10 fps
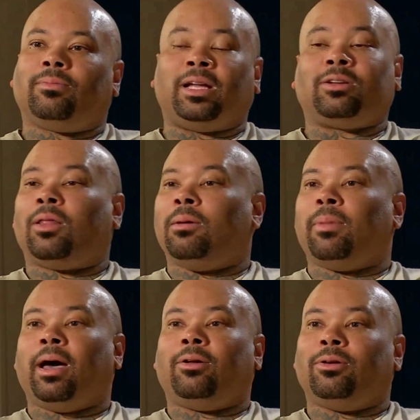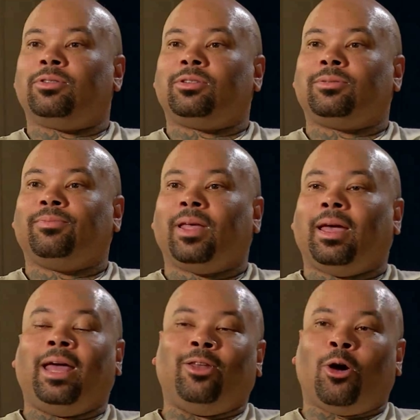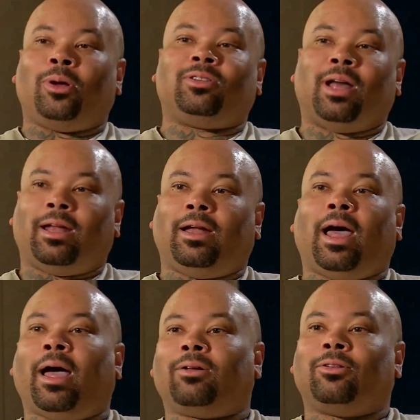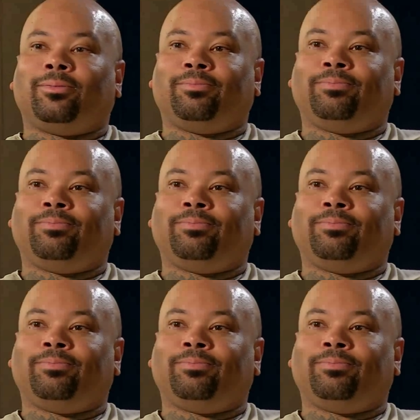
That's all that matters. And no, it's not an act.